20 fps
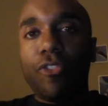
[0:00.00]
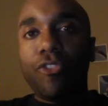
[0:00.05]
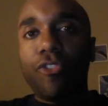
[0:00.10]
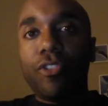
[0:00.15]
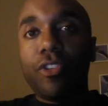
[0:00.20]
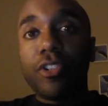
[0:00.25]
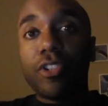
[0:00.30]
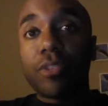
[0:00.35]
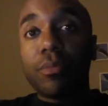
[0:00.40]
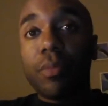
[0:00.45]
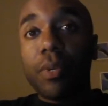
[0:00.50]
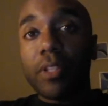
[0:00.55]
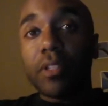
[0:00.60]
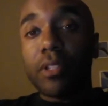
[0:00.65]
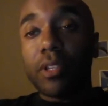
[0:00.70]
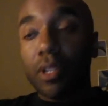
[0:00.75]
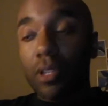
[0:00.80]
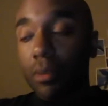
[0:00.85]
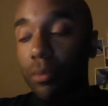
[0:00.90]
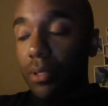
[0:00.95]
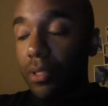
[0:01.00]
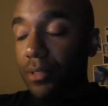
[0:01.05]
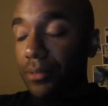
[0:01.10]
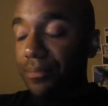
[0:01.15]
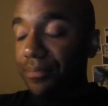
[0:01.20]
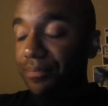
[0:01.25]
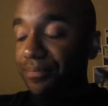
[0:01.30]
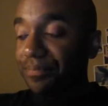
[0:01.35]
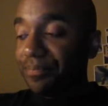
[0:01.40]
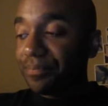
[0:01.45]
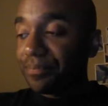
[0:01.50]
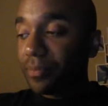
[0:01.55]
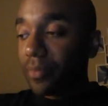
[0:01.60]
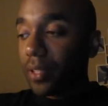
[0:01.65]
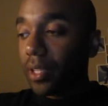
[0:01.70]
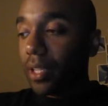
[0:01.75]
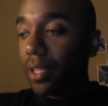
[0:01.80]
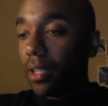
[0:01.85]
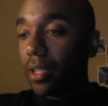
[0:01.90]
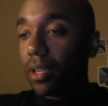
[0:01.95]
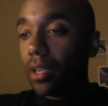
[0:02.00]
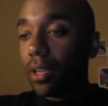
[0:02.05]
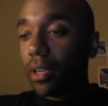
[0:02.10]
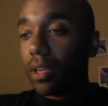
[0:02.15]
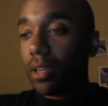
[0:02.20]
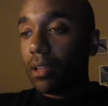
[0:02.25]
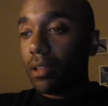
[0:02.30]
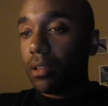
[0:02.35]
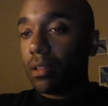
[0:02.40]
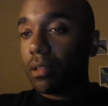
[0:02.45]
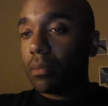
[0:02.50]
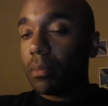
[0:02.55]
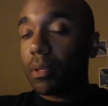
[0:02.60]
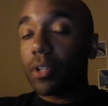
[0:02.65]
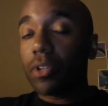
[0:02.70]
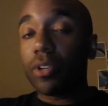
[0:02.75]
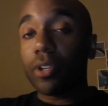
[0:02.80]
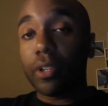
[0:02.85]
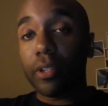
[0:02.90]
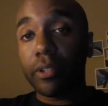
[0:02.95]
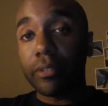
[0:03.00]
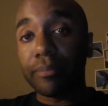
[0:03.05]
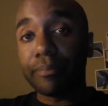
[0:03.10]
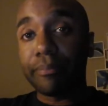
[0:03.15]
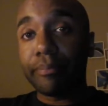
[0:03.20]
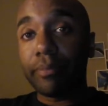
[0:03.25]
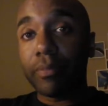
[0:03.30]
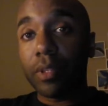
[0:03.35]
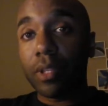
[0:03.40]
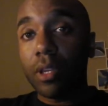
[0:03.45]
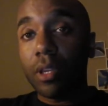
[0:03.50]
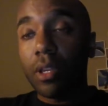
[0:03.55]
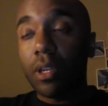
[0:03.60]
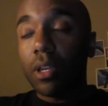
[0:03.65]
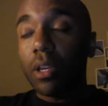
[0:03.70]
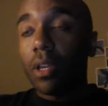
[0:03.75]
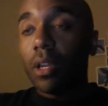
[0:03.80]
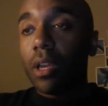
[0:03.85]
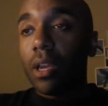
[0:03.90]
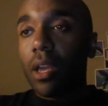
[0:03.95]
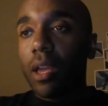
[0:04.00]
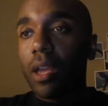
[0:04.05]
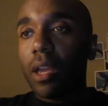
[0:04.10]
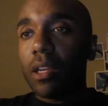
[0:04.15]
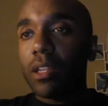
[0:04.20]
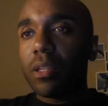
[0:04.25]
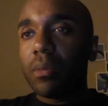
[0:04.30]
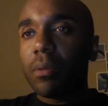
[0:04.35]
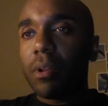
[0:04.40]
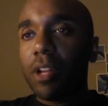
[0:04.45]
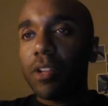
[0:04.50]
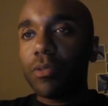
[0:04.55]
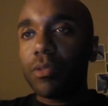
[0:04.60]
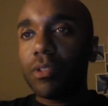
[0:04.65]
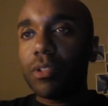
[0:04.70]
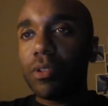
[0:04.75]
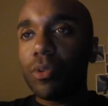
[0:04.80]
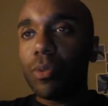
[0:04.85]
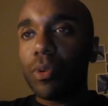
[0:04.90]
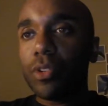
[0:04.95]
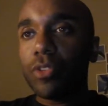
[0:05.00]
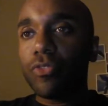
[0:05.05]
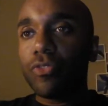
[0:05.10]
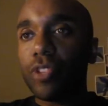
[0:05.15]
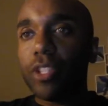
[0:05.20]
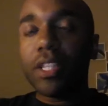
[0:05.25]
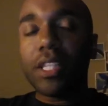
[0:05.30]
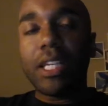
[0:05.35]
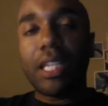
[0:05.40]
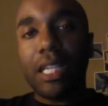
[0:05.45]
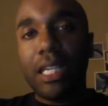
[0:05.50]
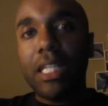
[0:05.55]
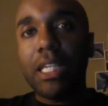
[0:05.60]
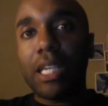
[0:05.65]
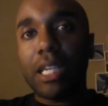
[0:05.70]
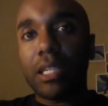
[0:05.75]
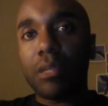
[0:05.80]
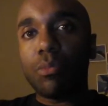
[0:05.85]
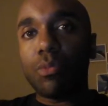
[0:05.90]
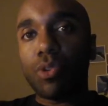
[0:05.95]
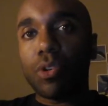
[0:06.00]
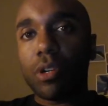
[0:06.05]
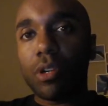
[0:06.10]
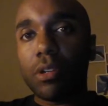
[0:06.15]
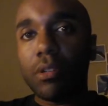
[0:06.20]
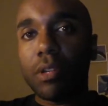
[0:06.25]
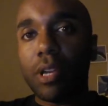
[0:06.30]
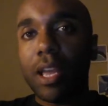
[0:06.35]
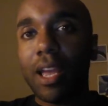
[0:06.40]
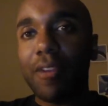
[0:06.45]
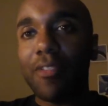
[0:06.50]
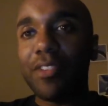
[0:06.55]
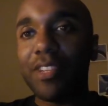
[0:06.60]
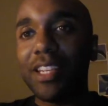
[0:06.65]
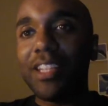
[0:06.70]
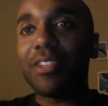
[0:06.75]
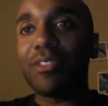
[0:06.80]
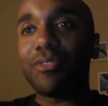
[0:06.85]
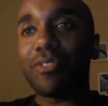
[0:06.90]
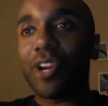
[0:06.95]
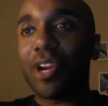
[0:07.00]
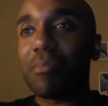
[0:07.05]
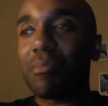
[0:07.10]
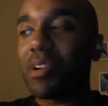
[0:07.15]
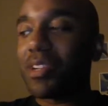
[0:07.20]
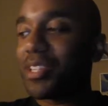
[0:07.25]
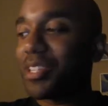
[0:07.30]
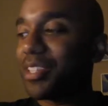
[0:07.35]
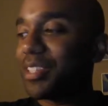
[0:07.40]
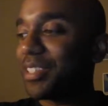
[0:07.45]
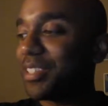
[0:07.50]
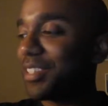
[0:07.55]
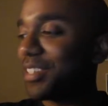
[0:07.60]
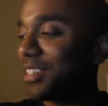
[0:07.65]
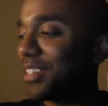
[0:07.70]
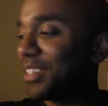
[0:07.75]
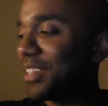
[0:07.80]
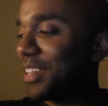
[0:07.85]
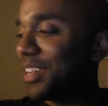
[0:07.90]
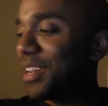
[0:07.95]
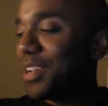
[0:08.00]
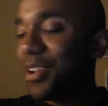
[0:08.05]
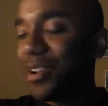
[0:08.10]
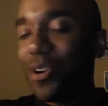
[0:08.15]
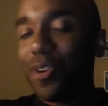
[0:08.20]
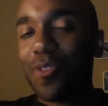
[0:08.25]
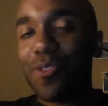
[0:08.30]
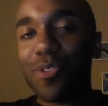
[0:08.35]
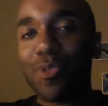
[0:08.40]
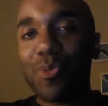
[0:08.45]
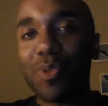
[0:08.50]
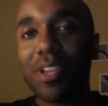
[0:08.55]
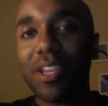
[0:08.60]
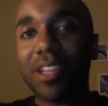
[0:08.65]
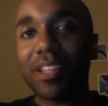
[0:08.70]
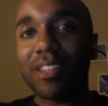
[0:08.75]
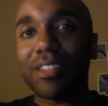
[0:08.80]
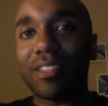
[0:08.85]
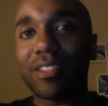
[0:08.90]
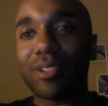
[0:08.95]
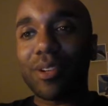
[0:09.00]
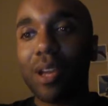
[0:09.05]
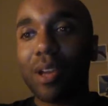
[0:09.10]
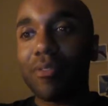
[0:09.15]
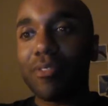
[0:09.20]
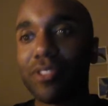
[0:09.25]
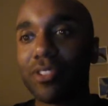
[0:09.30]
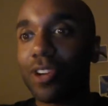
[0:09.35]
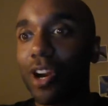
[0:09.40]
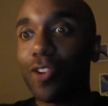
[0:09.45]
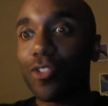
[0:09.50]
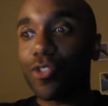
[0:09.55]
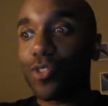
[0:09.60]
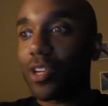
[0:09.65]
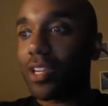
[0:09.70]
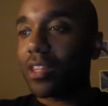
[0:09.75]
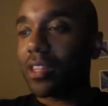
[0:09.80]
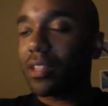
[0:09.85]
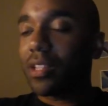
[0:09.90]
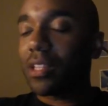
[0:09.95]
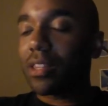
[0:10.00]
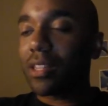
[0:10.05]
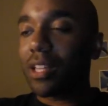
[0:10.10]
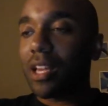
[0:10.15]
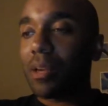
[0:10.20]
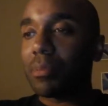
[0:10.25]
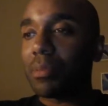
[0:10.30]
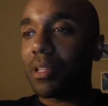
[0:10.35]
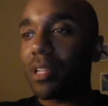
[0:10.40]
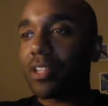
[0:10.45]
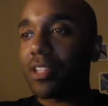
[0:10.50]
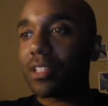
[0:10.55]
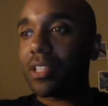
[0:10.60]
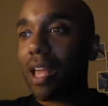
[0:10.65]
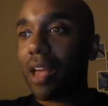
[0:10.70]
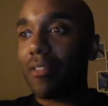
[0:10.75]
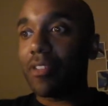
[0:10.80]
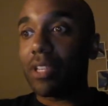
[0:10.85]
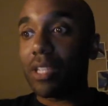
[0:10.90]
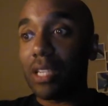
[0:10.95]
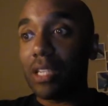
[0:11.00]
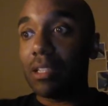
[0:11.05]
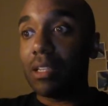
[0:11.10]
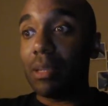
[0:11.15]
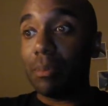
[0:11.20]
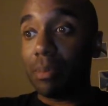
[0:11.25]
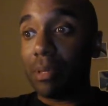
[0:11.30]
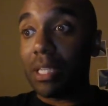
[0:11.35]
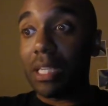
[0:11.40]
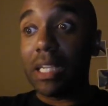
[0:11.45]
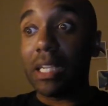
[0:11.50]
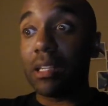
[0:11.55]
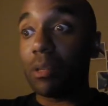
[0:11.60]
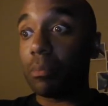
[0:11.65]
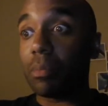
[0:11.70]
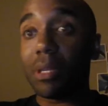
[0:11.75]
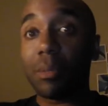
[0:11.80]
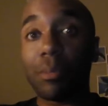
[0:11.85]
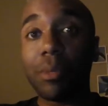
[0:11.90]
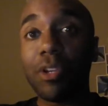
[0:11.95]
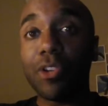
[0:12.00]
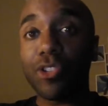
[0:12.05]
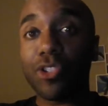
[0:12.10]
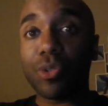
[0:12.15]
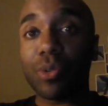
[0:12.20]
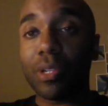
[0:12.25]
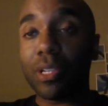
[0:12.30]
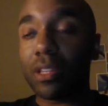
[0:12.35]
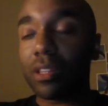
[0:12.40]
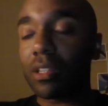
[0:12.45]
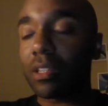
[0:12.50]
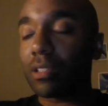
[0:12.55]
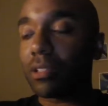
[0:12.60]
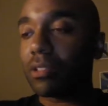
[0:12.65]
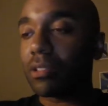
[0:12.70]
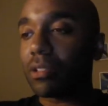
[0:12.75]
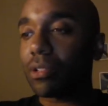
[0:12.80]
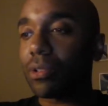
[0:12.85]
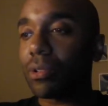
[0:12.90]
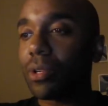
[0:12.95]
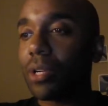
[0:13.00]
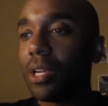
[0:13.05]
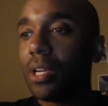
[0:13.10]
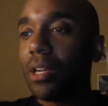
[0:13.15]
finished my sub and my cookies, And to be honest with you, wasn't feeling like eating anymore. I haven't eaten very much over the weekend, so I haven't starved or anything like that, but I just haven't been eating big meals or anything, so